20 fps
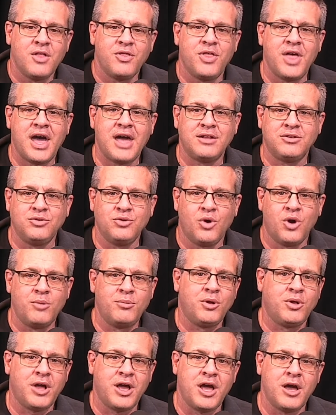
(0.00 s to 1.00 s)
that
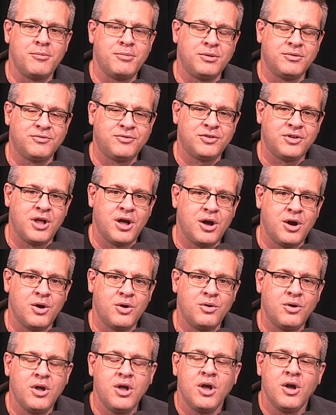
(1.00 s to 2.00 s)
normal ebb and
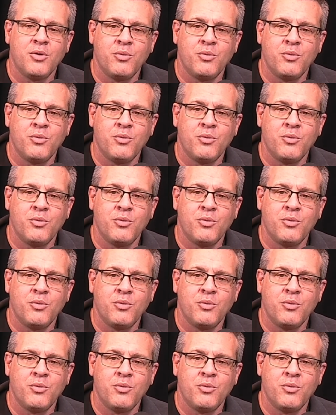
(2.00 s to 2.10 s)
flow